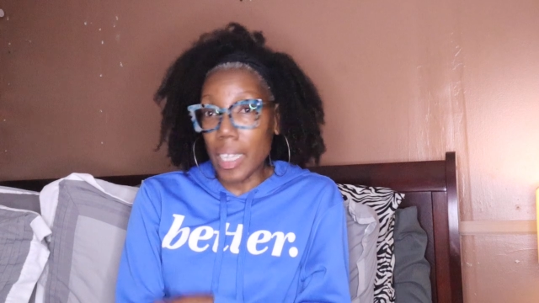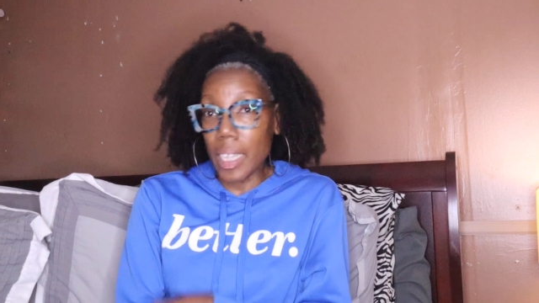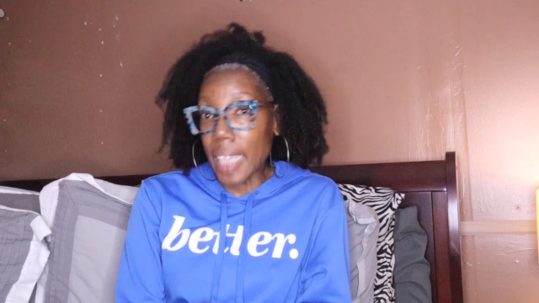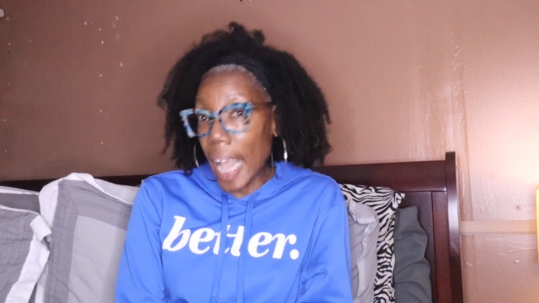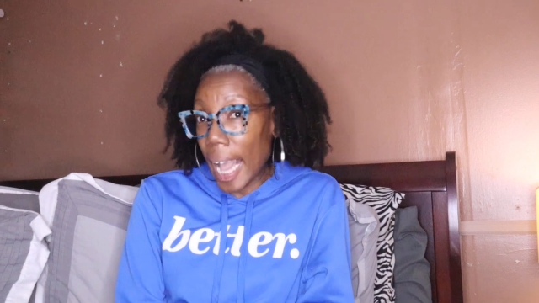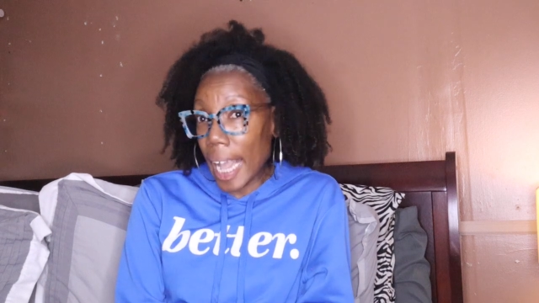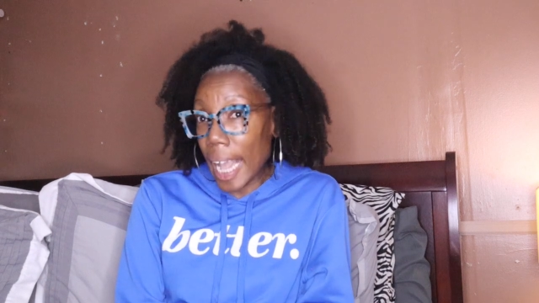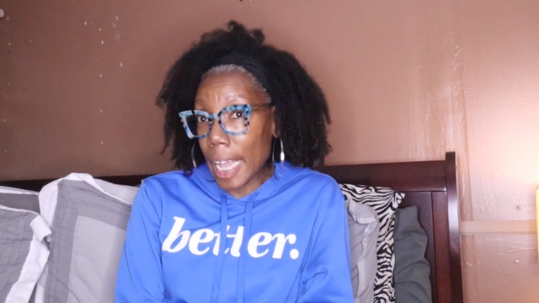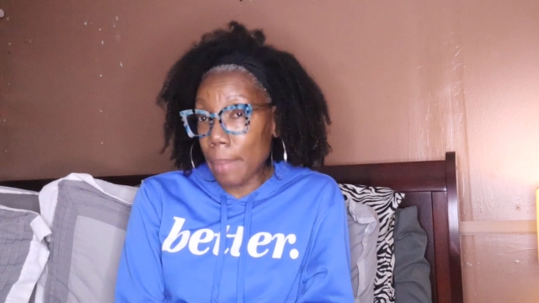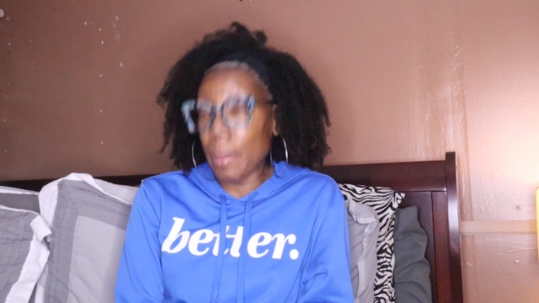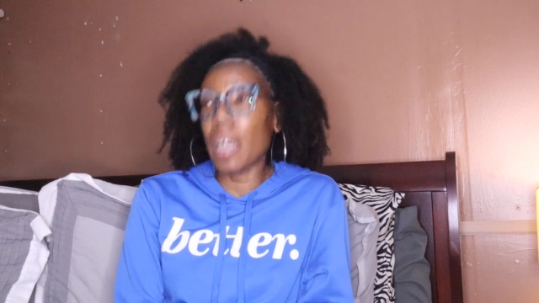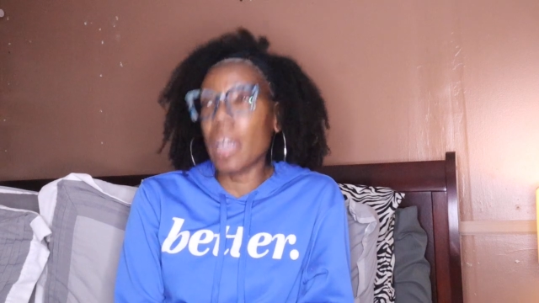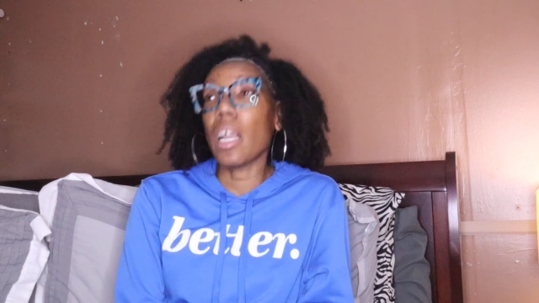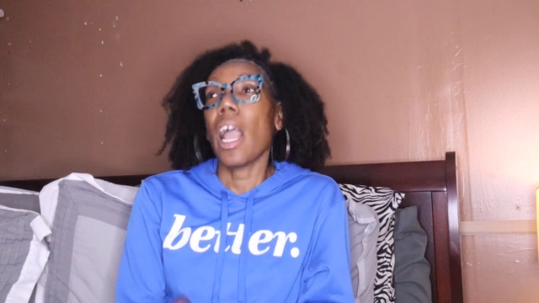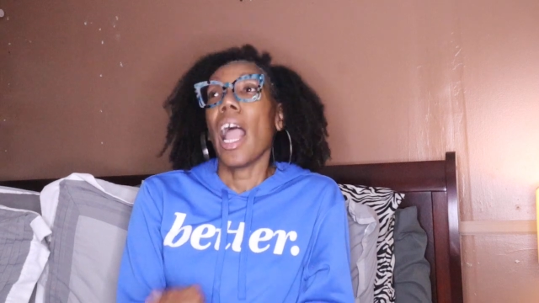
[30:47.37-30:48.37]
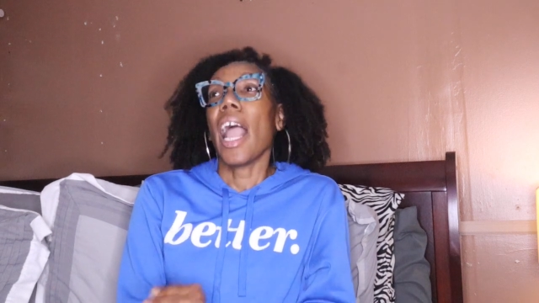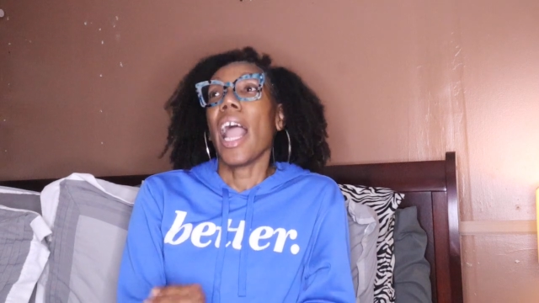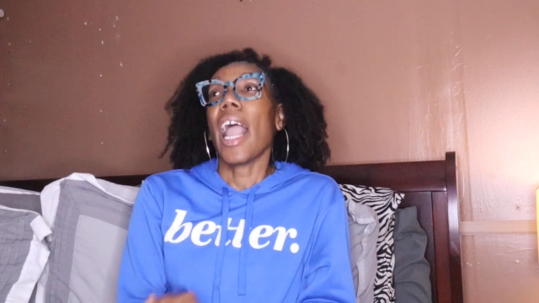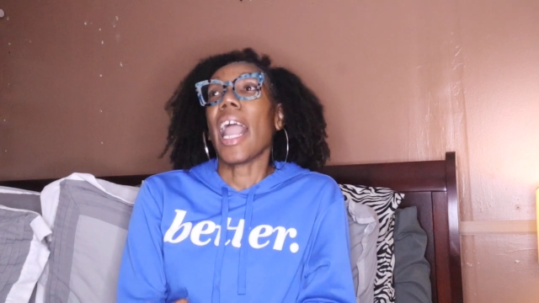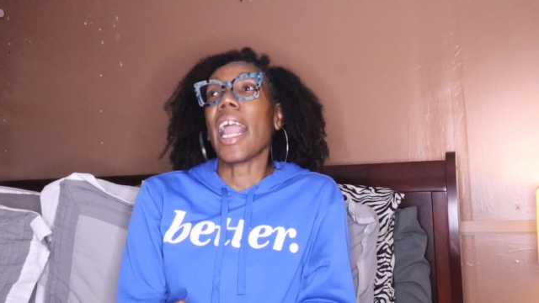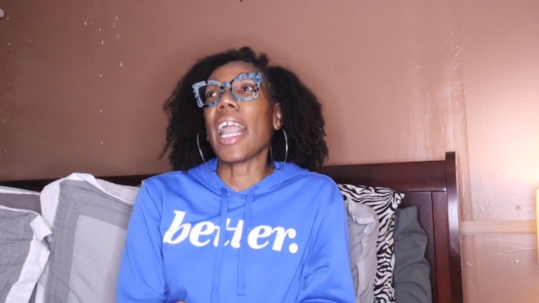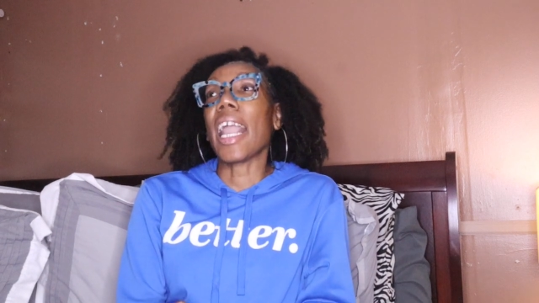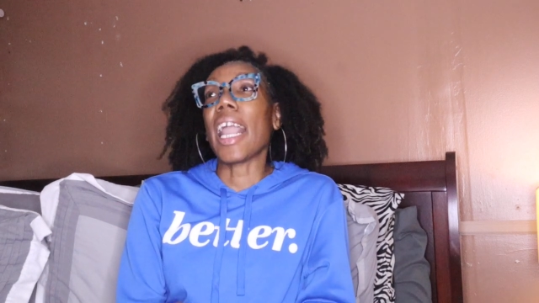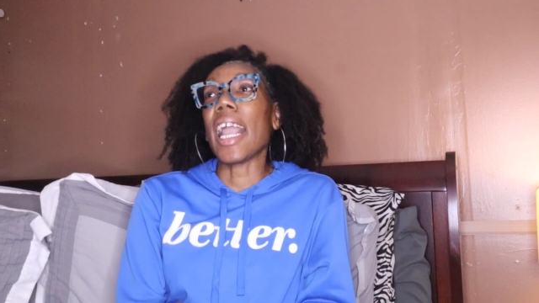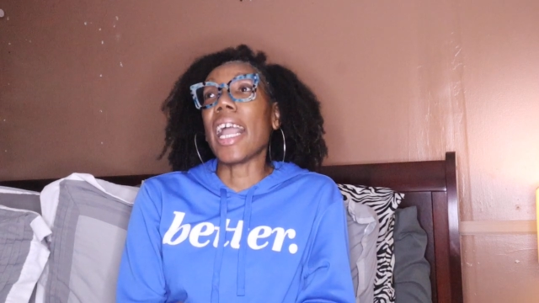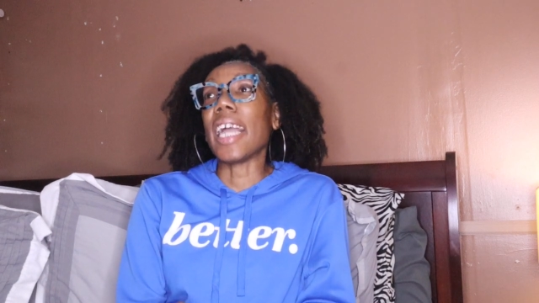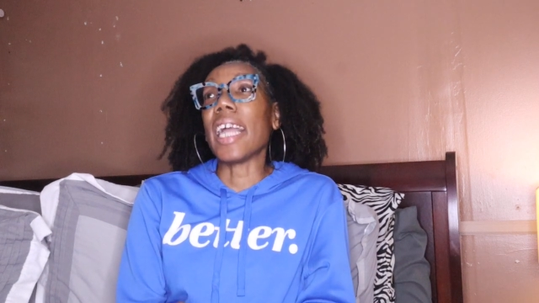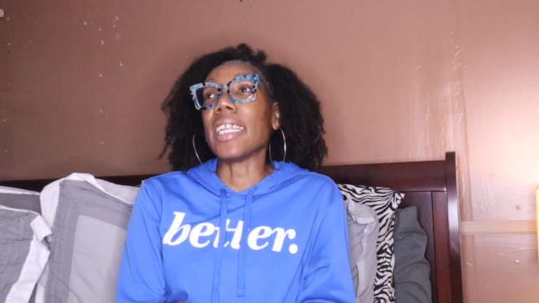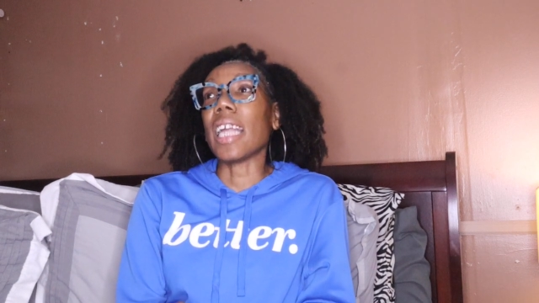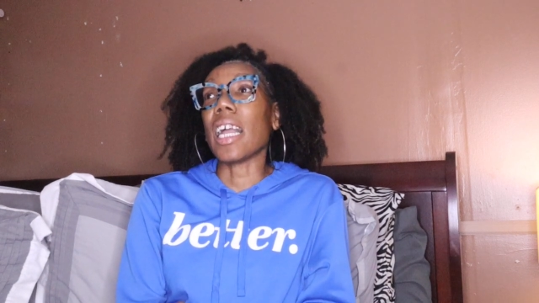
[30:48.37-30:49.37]
came
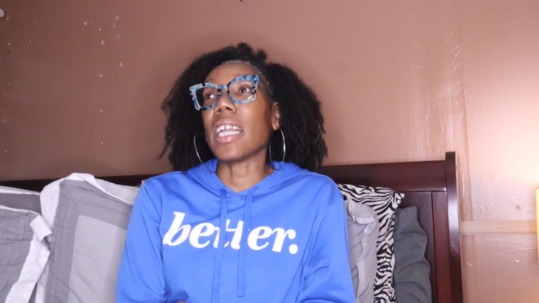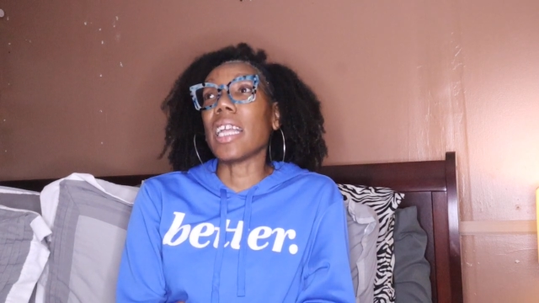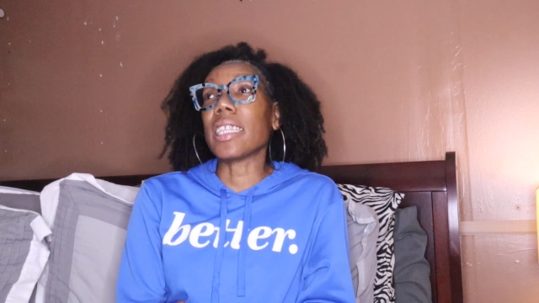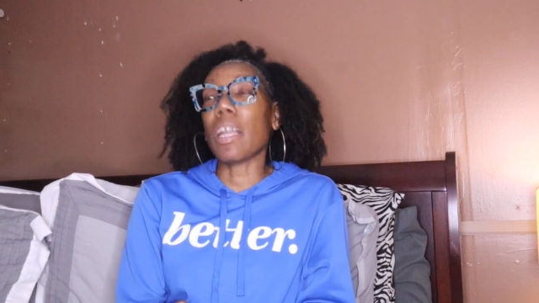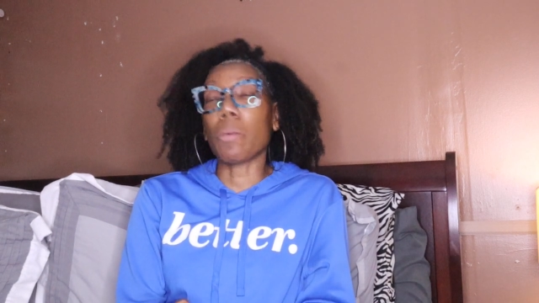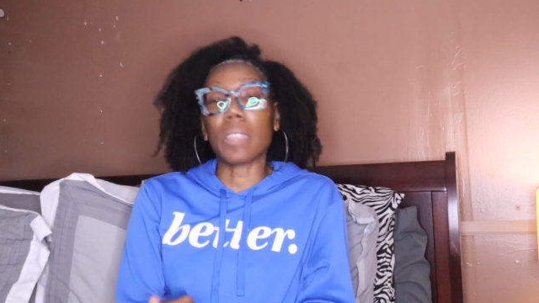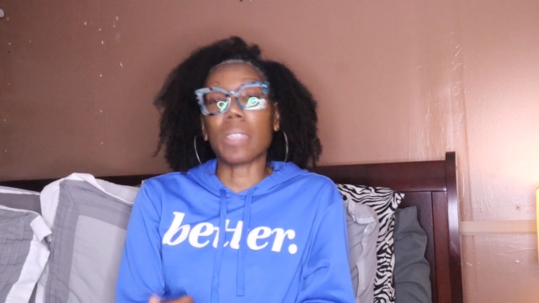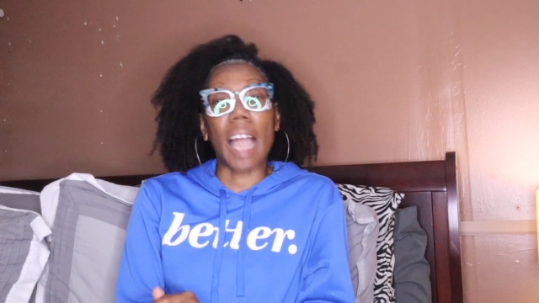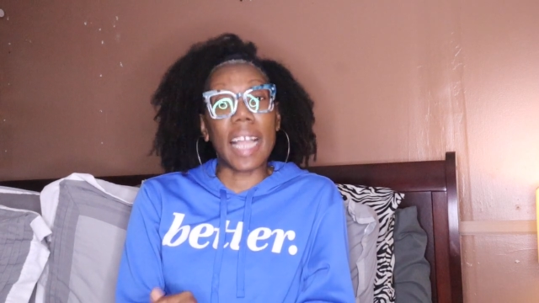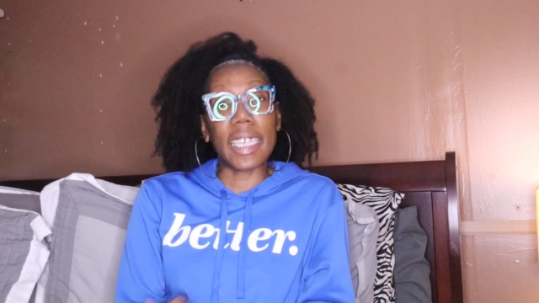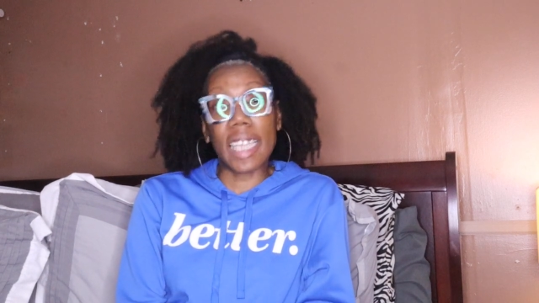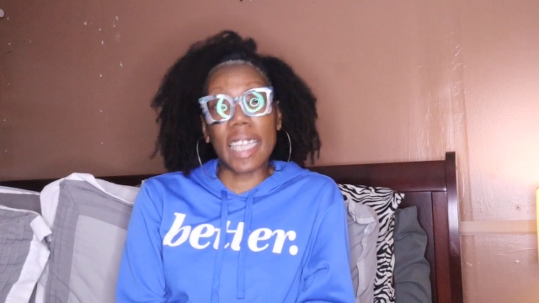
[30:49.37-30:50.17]
and they was like,